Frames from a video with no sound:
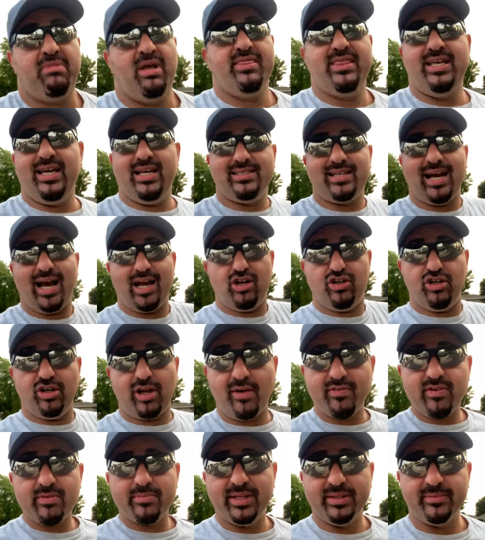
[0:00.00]
the entire
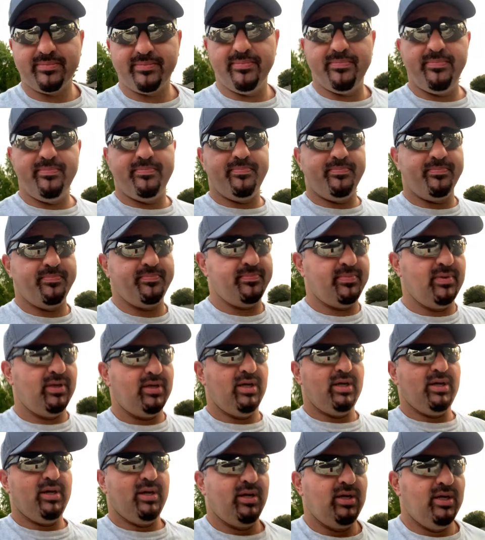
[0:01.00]
government.
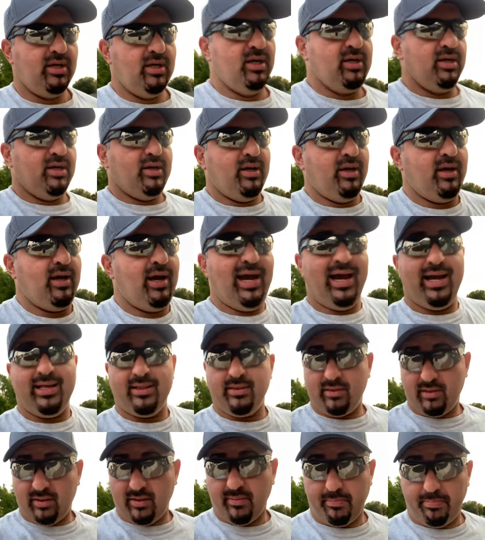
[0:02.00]

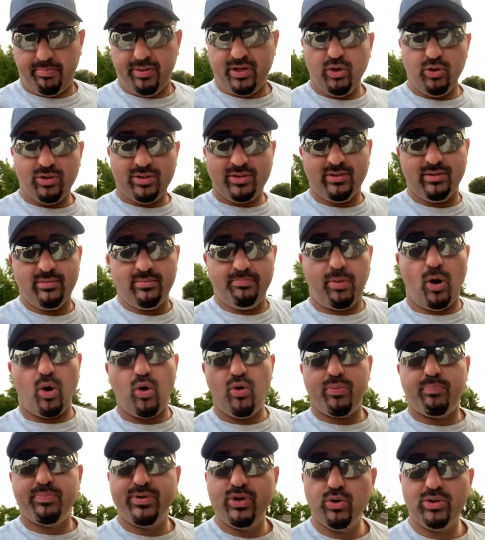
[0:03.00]
And Putin,
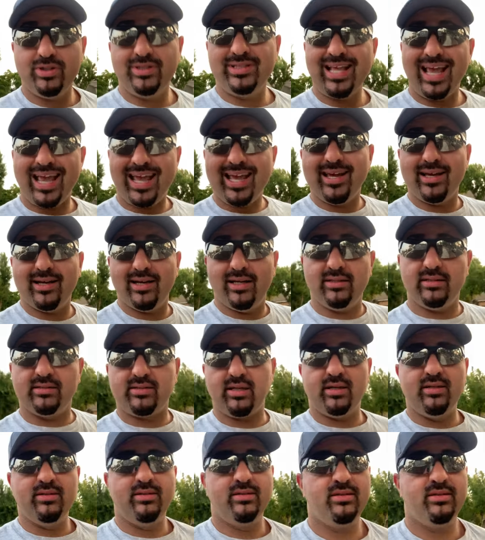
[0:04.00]
both Putin and